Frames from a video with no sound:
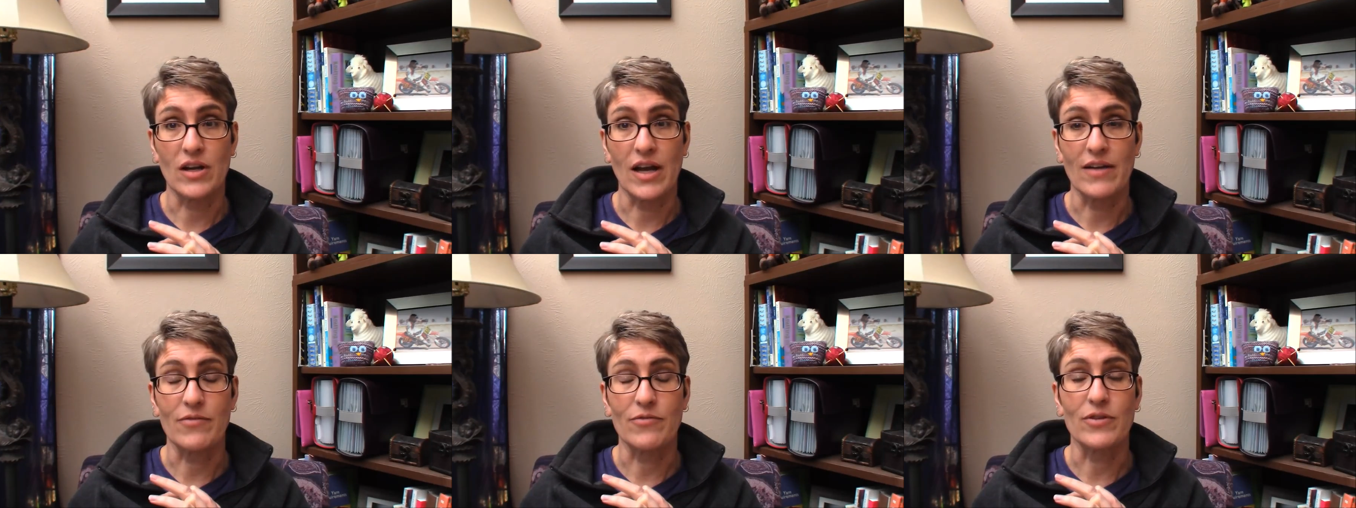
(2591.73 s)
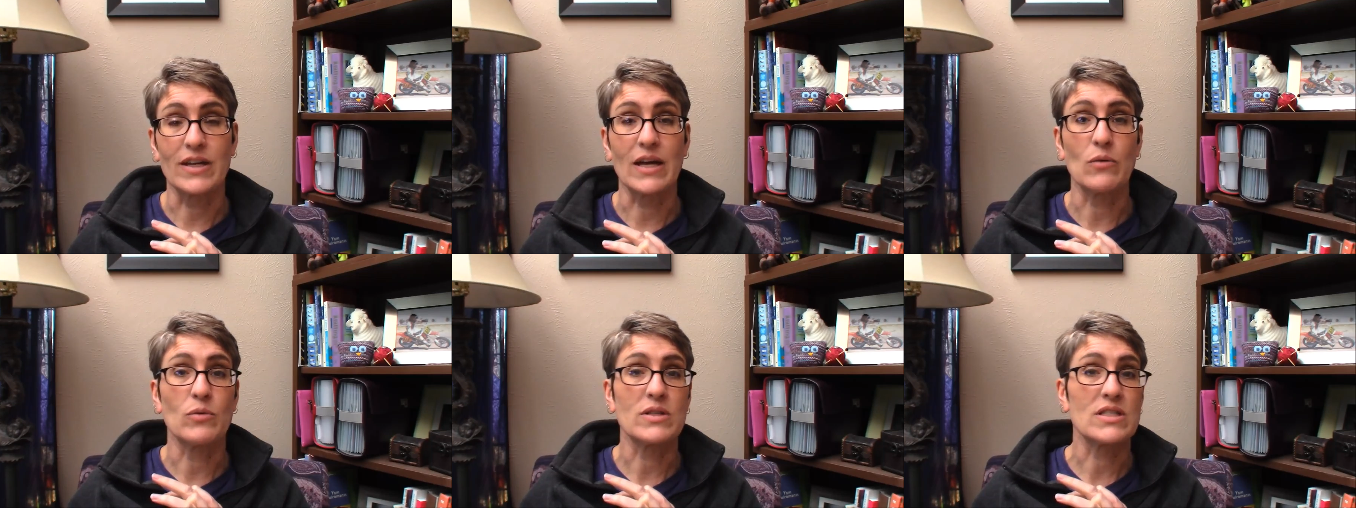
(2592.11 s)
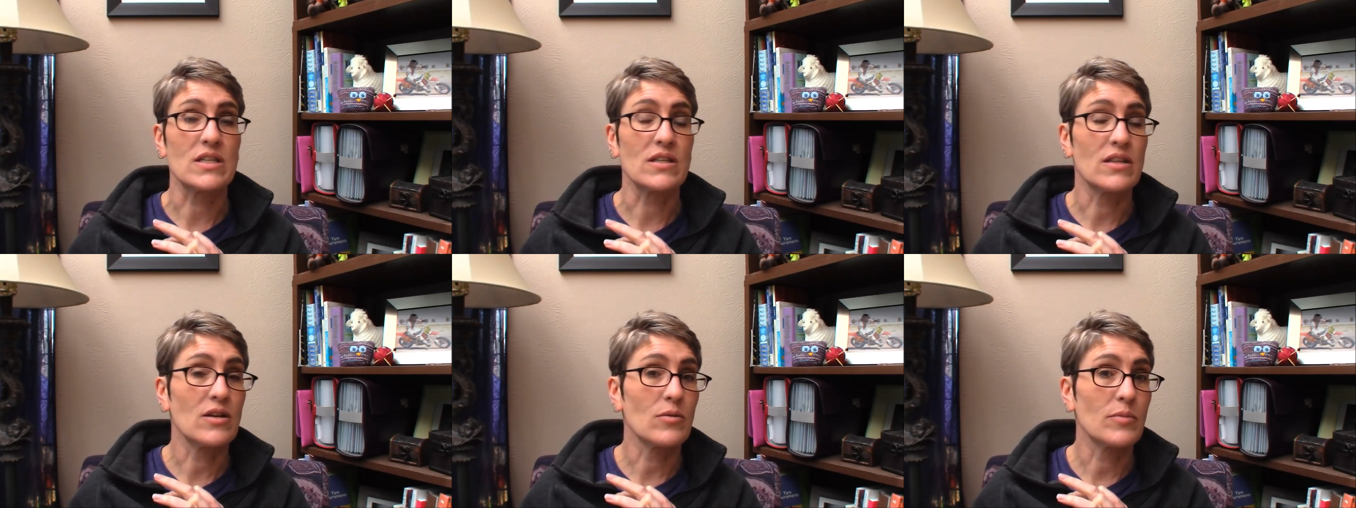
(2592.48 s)
I forget what's
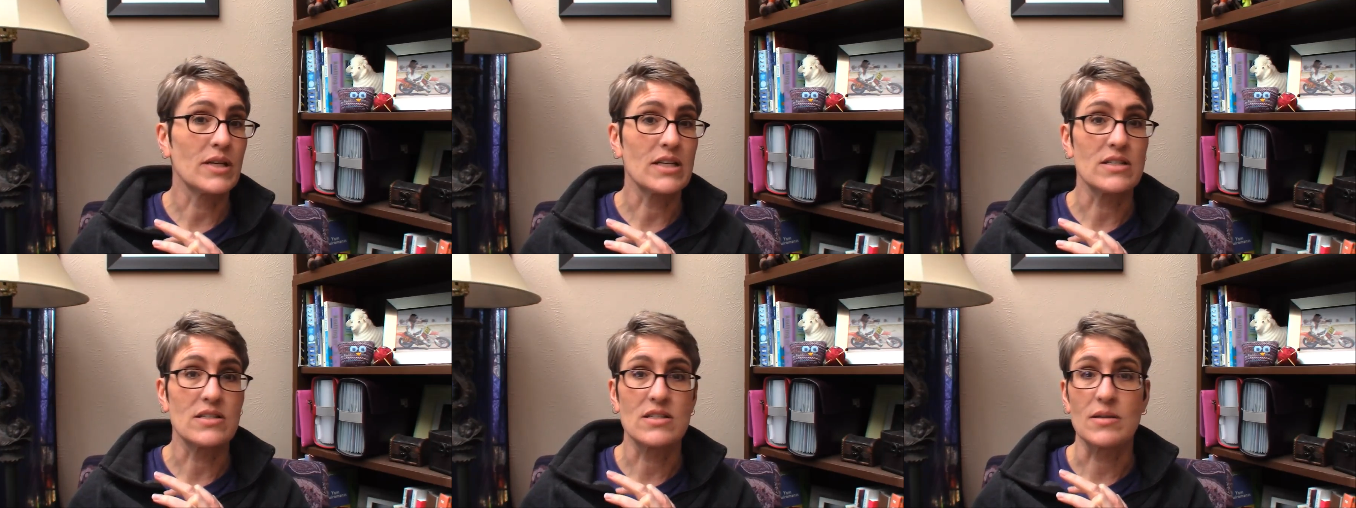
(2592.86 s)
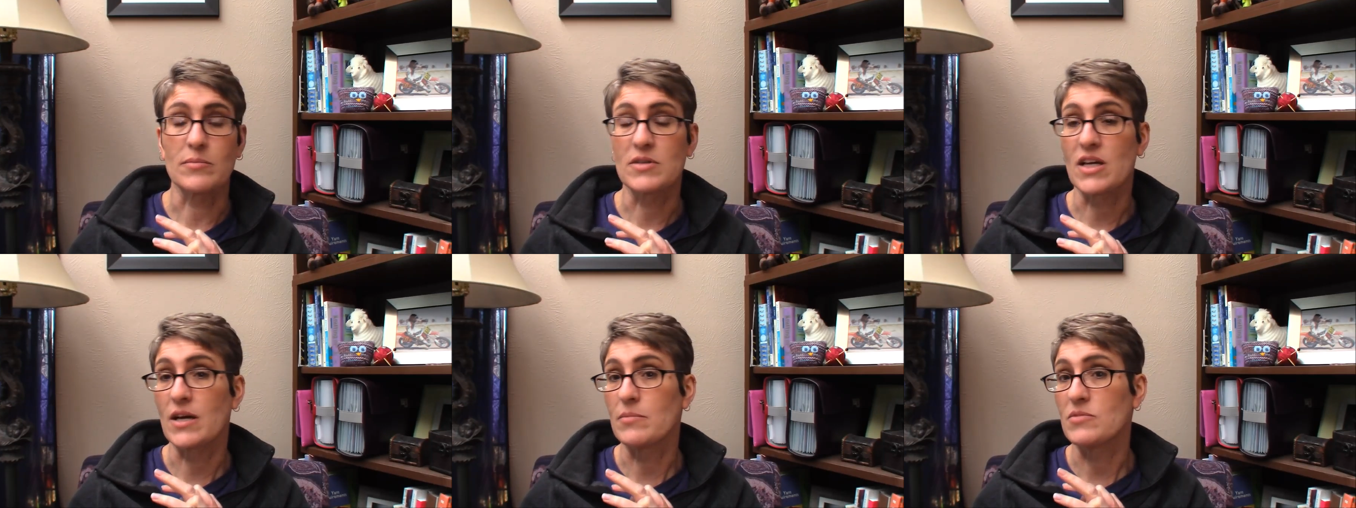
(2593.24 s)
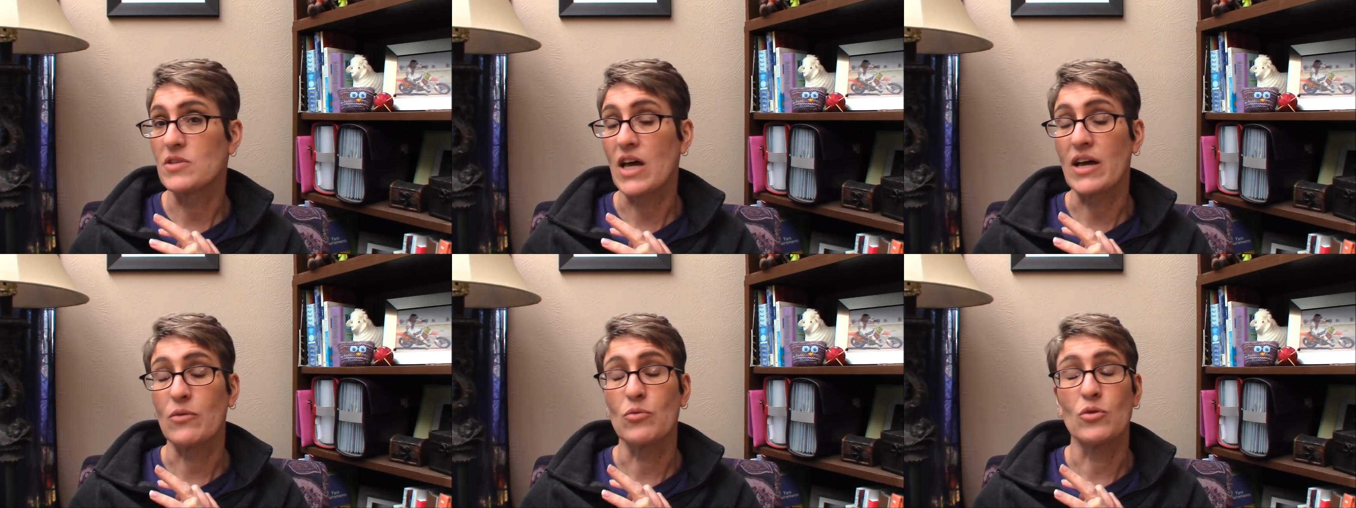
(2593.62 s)
in there because sometimes
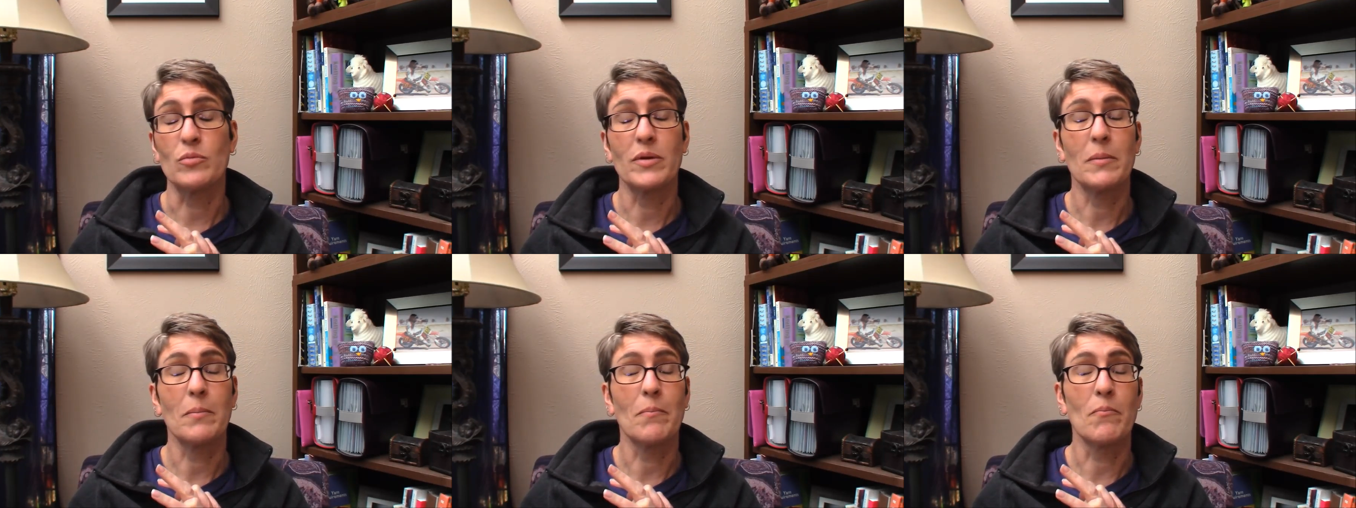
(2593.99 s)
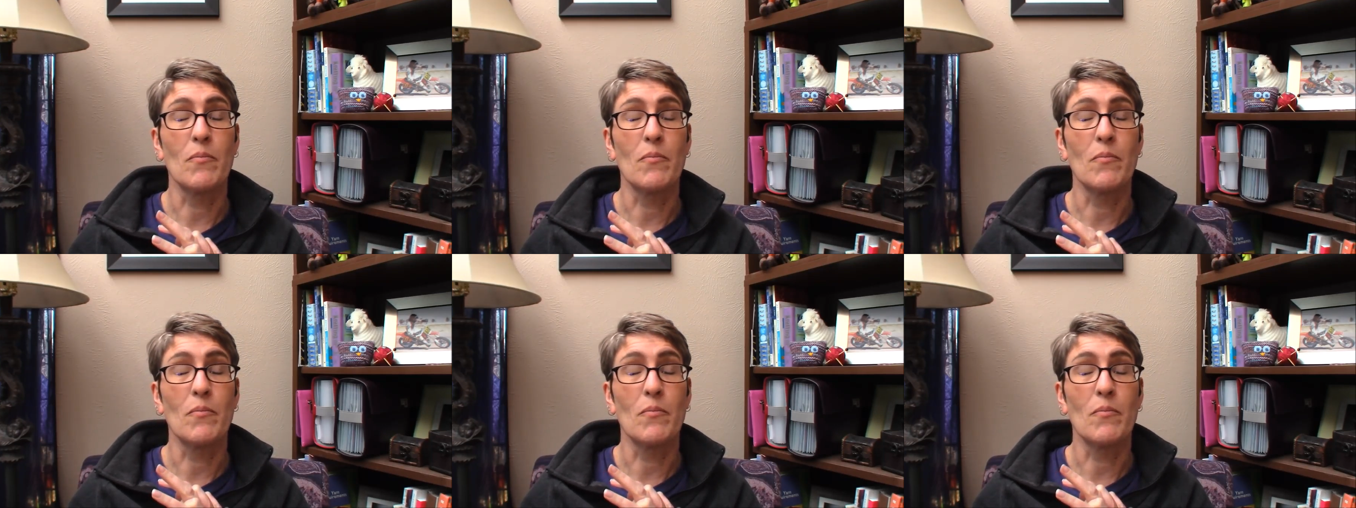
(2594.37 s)
I will be